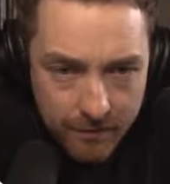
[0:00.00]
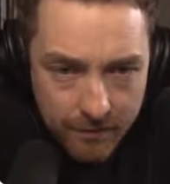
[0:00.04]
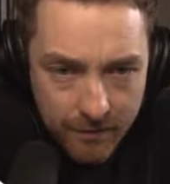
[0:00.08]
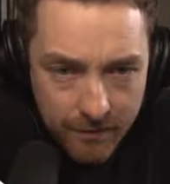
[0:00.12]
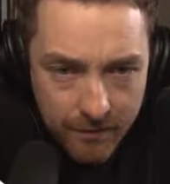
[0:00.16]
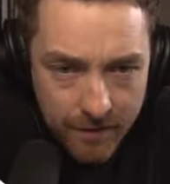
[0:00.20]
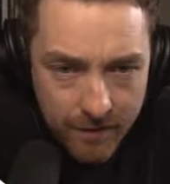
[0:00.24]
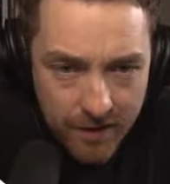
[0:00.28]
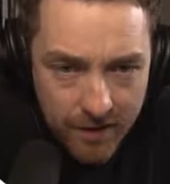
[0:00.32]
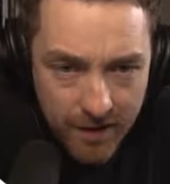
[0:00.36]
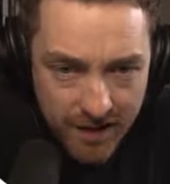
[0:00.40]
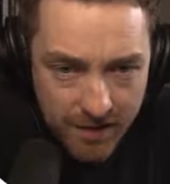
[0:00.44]

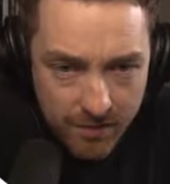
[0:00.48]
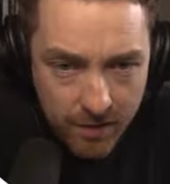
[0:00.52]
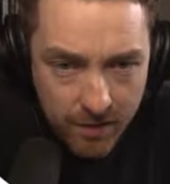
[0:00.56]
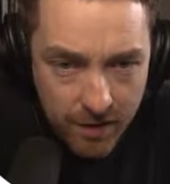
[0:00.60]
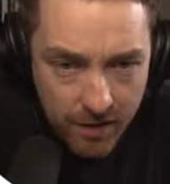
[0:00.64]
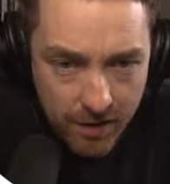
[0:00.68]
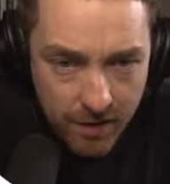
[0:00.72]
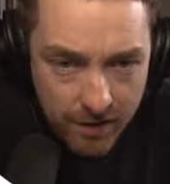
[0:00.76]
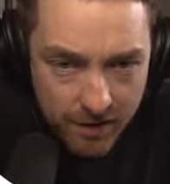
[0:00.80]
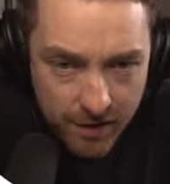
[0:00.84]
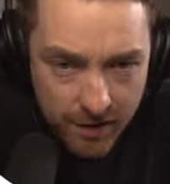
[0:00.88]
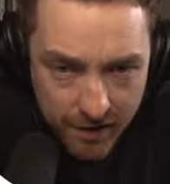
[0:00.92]
This one
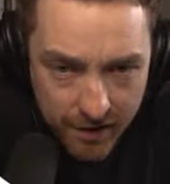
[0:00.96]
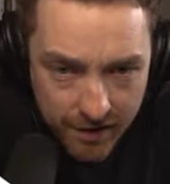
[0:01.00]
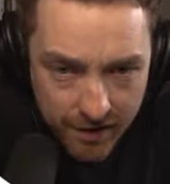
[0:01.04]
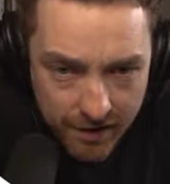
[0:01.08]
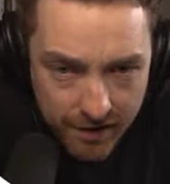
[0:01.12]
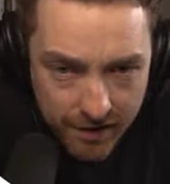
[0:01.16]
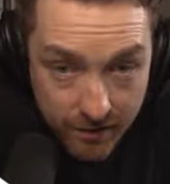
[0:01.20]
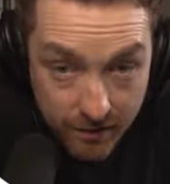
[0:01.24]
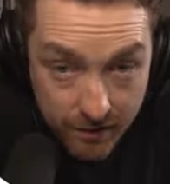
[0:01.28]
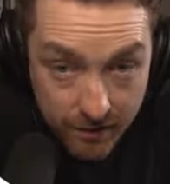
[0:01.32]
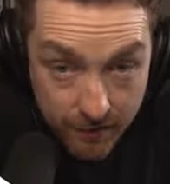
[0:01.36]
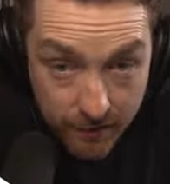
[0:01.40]
looks nice.
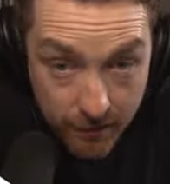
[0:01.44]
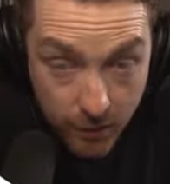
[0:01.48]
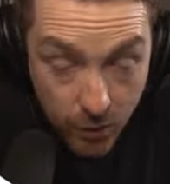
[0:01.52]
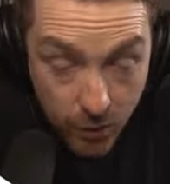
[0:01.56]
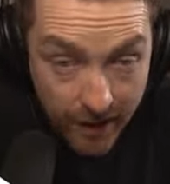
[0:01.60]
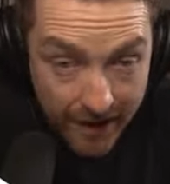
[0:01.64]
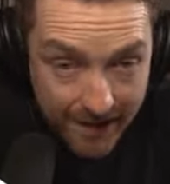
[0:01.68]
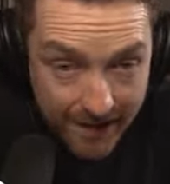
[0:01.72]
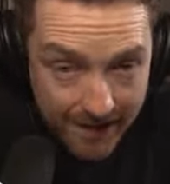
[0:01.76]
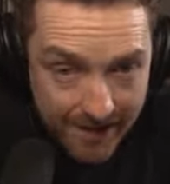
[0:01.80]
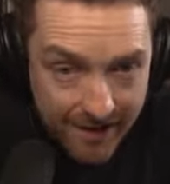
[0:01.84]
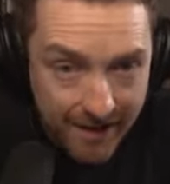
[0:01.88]
Vogue
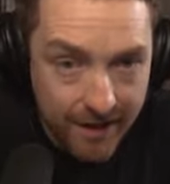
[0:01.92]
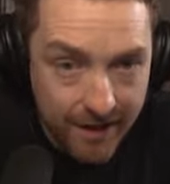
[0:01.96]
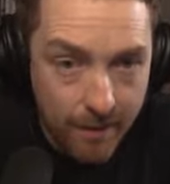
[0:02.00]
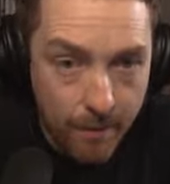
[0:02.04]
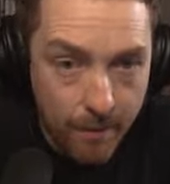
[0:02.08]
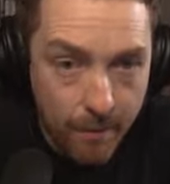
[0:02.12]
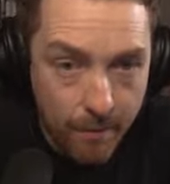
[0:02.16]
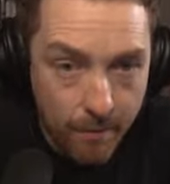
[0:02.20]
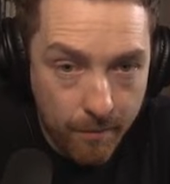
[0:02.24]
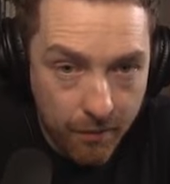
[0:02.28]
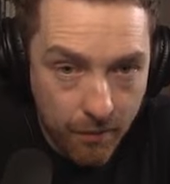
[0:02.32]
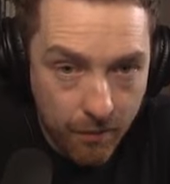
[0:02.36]
SE,
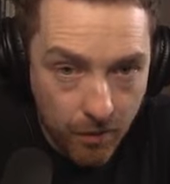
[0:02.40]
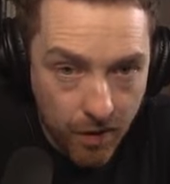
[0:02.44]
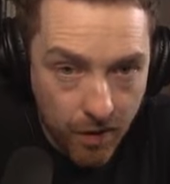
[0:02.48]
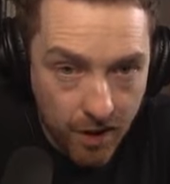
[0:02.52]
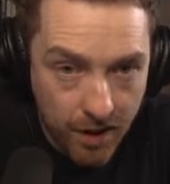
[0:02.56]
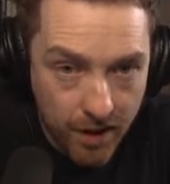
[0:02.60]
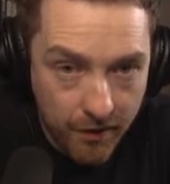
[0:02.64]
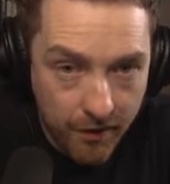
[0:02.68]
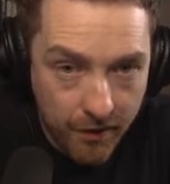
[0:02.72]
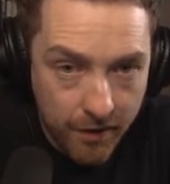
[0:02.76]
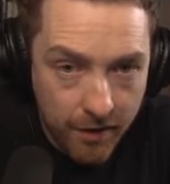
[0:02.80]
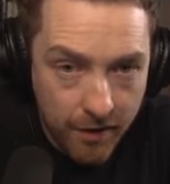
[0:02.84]

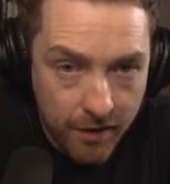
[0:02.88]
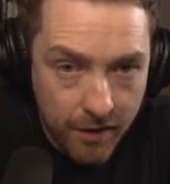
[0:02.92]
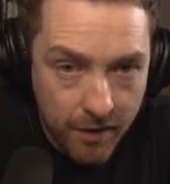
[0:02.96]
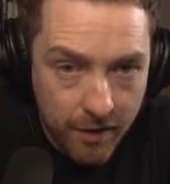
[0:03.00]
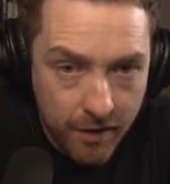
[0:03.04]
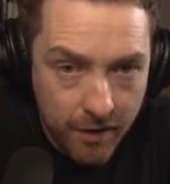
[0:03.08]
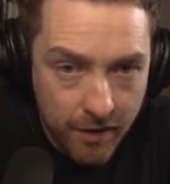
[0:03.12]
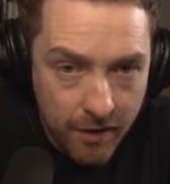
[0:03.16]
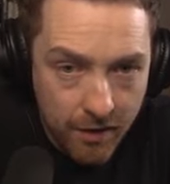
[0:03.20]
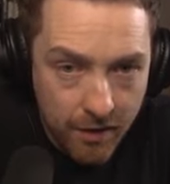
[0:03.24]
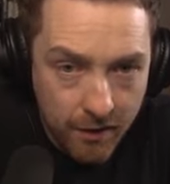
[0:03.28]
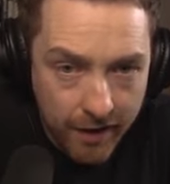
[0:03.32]
brilliant.
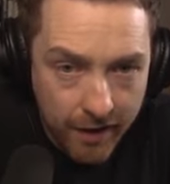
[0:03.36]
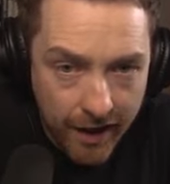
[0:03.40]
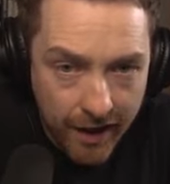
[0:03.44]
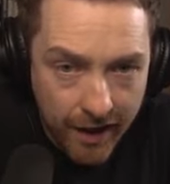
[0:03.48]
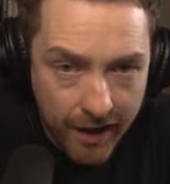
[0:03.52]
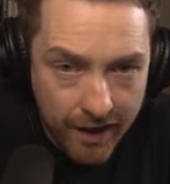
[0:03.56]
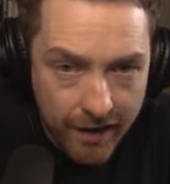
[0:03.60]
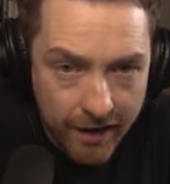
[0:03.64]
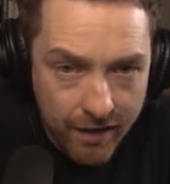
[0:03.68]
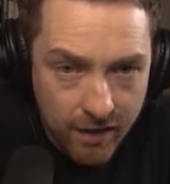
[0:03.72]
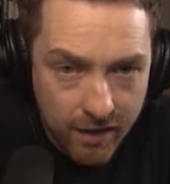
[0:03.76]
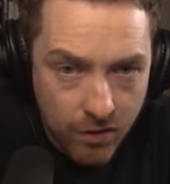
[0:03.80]

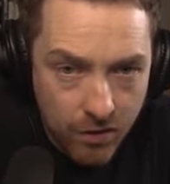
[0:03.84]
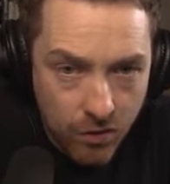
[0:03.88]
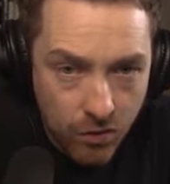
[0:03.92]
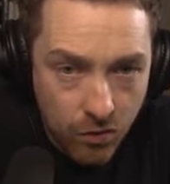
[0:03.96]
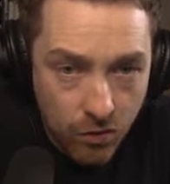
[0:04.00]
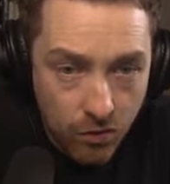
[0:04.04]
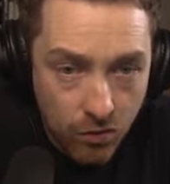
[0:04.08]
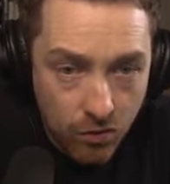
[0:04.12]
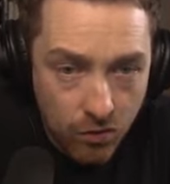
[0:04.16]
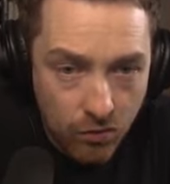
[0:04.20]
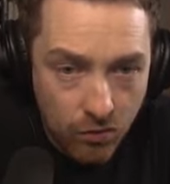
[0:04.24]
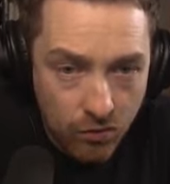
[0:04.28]
Okay,
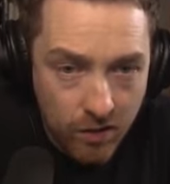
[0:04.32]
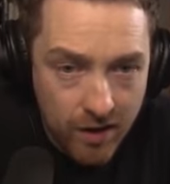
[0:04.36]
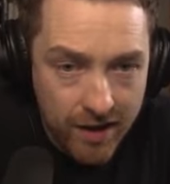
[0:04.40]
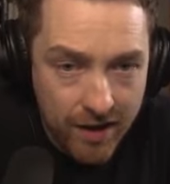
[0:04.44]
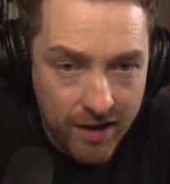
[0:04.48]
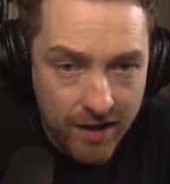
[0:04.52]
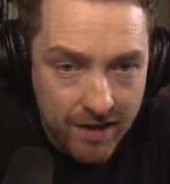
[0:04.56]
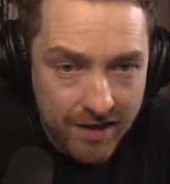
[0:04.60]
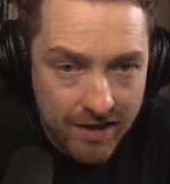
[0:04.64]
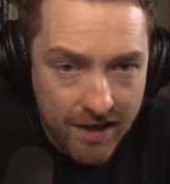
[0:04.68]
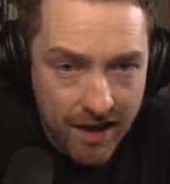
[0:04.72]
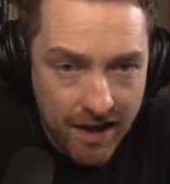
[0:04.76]
really
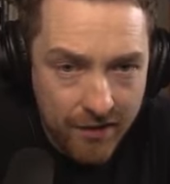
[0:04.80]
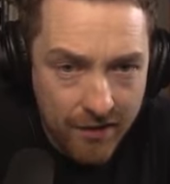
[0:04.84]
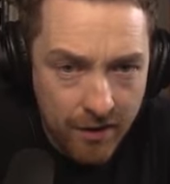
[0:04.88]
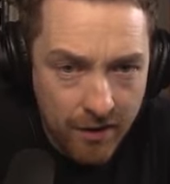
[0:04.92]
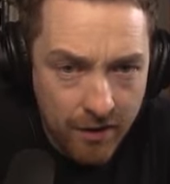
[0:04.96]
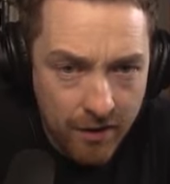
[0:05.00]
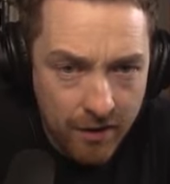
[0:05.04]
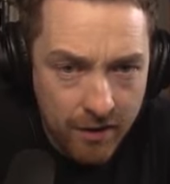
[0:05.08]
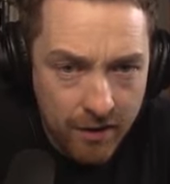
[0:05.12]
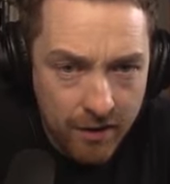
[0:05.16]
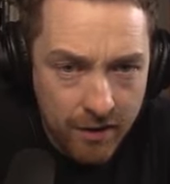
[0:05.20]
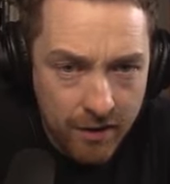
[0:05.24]
nice leather.